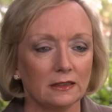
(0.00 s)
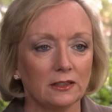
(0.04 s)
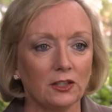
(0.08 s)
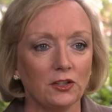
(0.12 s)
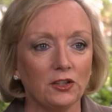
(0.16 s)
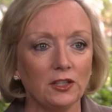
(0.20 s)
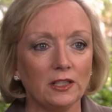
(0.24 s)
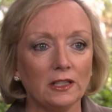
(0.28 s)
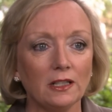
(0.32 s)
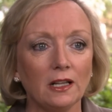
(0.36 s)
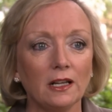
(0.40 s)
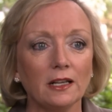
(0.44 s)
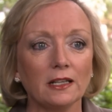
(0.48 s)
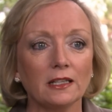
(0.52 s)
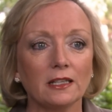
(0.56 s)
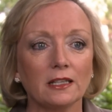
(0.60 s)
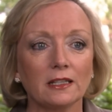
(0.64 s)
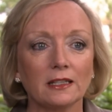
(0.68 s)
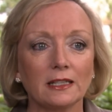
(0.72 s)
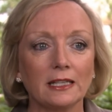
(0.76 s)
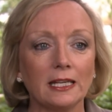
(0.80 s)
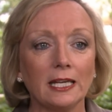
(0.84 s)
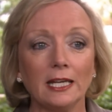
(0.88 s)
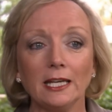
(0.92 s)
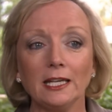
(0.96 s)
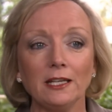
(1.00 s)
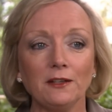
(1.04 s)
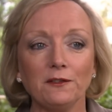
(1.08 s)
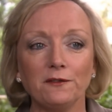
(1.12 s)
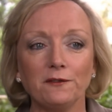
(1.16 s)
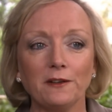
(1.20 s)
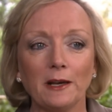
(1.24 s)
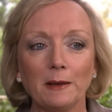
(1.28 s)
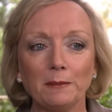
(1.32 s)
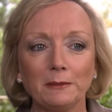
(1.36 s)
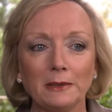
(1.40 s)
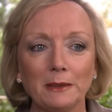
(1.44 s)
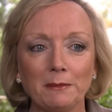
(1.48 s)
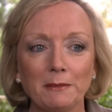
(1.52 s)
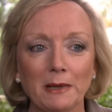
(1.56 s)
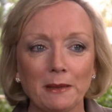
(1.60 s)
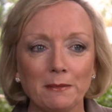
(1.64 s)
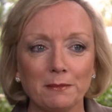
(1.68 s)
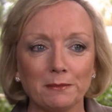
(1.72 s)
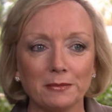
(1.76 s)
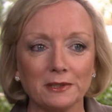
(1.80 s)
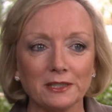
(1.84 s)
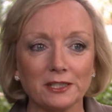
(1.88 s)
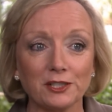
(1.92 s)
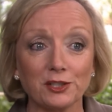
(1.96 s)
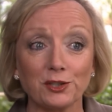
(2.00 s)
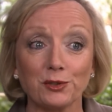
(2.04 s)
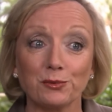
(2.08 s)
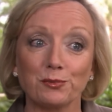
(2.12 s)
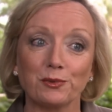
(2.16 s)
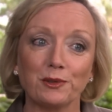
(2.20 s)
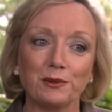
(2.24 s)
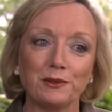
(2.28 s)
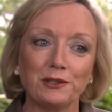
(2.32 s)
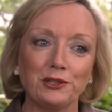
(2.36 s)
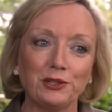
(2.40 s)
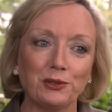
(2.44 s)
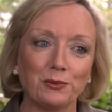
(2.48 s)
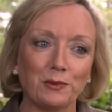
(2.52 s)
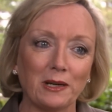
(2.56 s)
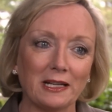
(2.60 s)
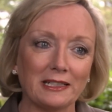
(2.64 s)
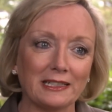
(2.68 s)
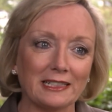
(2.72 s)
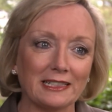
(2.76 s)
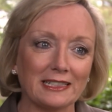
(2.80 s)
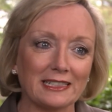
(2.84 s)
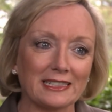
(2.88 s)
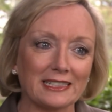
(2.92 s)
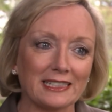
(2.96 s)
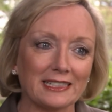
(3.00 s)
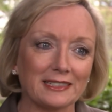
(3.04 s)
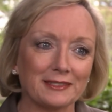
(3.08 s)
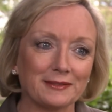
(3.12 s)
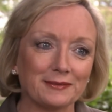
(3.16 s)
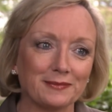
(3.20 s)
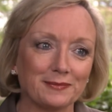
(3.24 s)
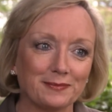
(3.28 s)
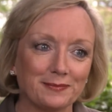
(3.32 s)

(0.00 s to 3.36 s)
Nothing like key family members to ruin your wedding, is it?